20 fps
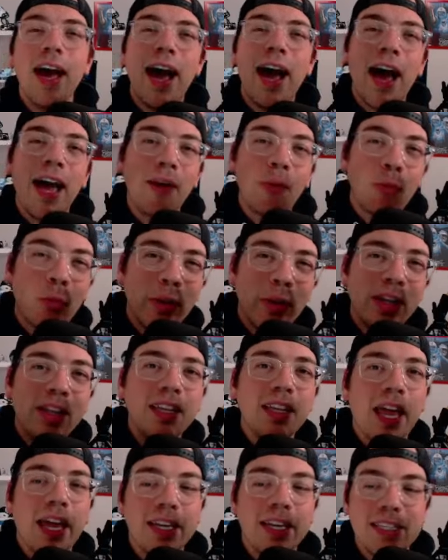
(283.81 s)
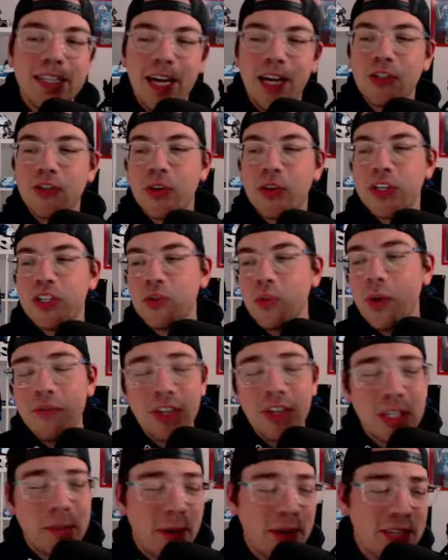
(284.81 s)
I really like DeAndre Swift,
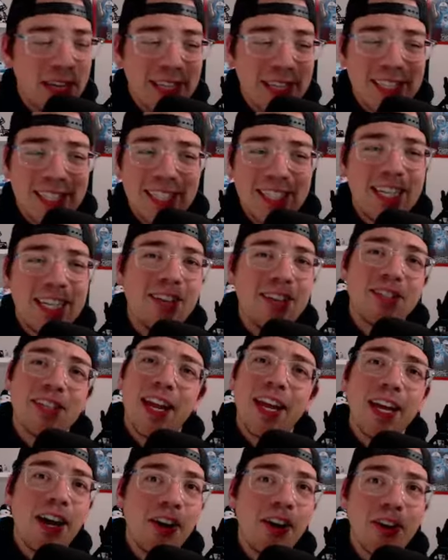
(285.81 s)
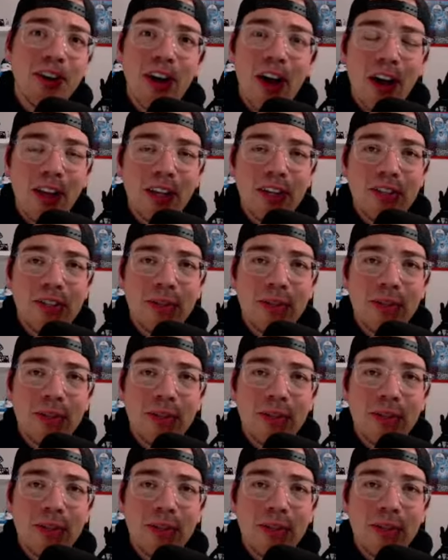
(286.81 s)
especially at $6,800.